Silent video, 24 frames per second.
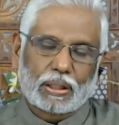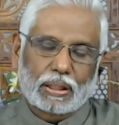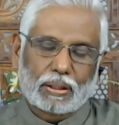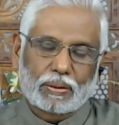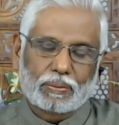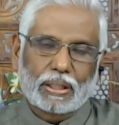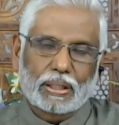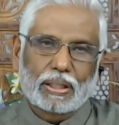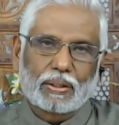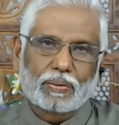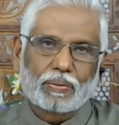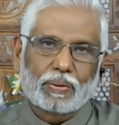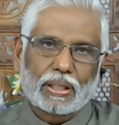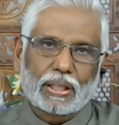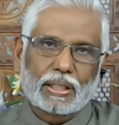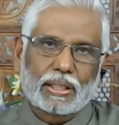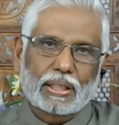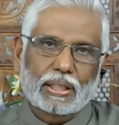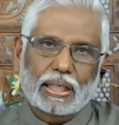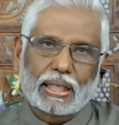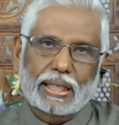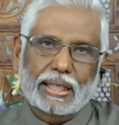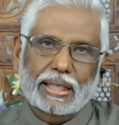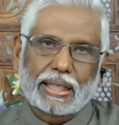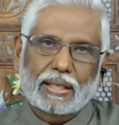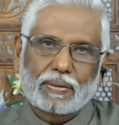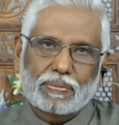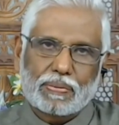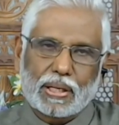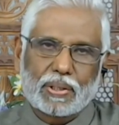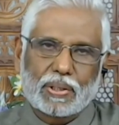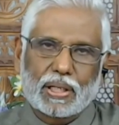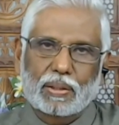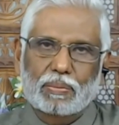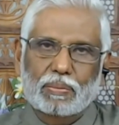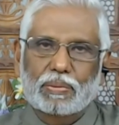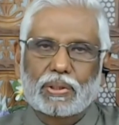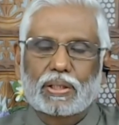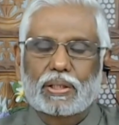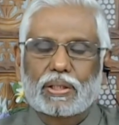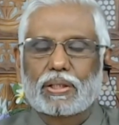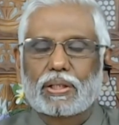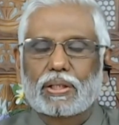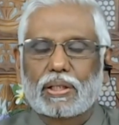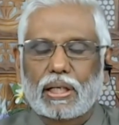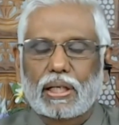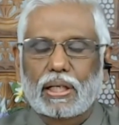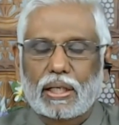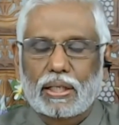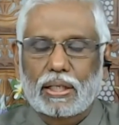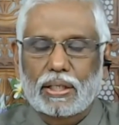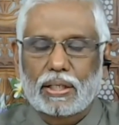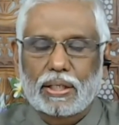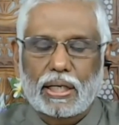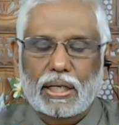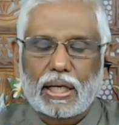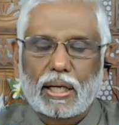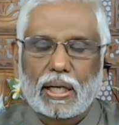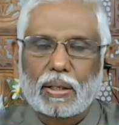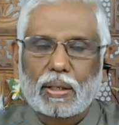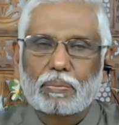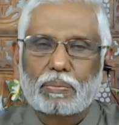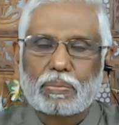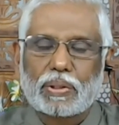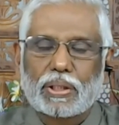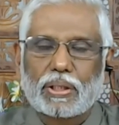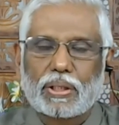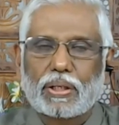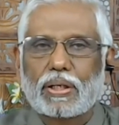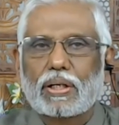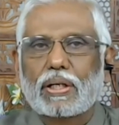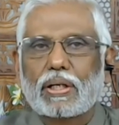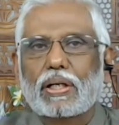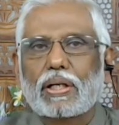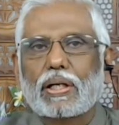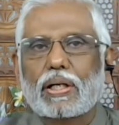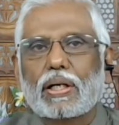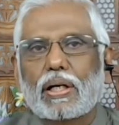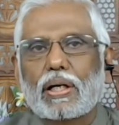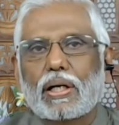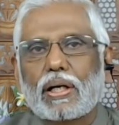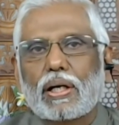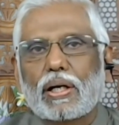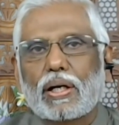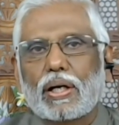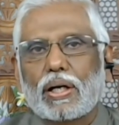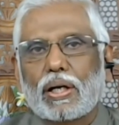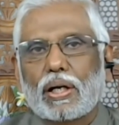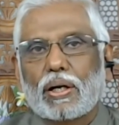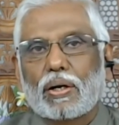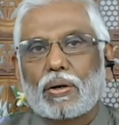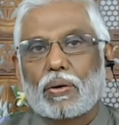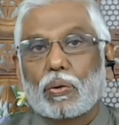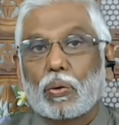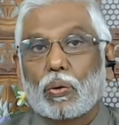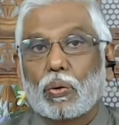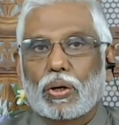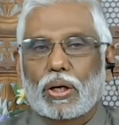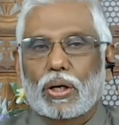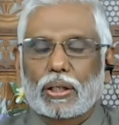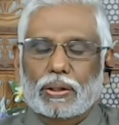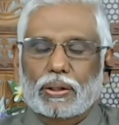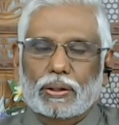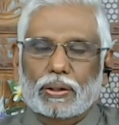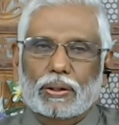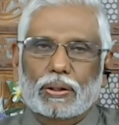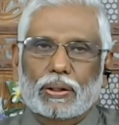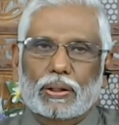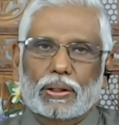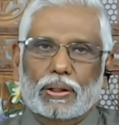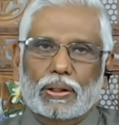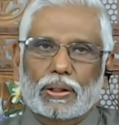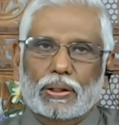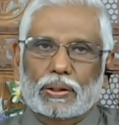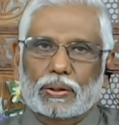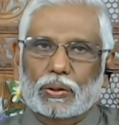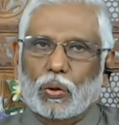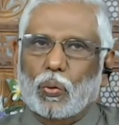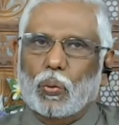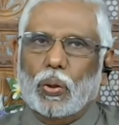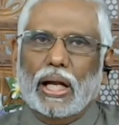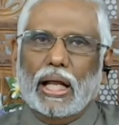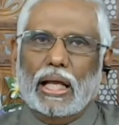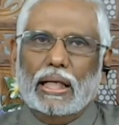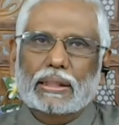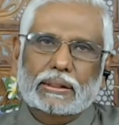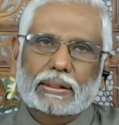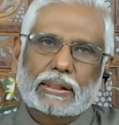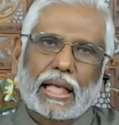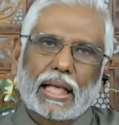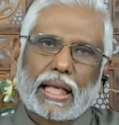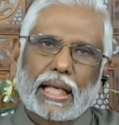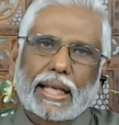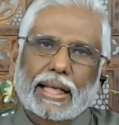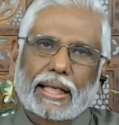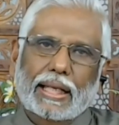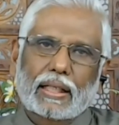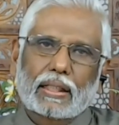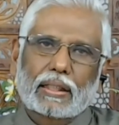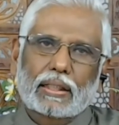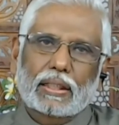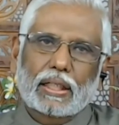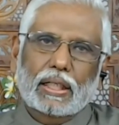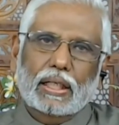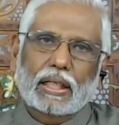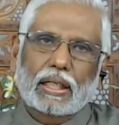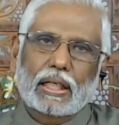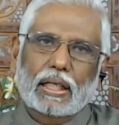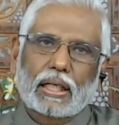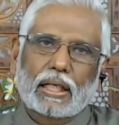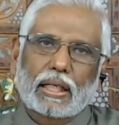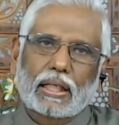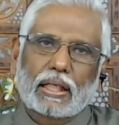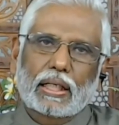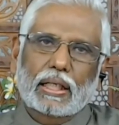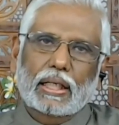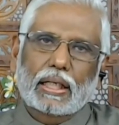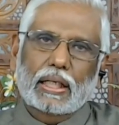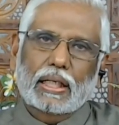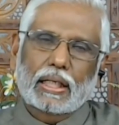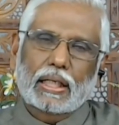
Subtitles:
very tiny 5 millimeter in diameter organ. So when I say the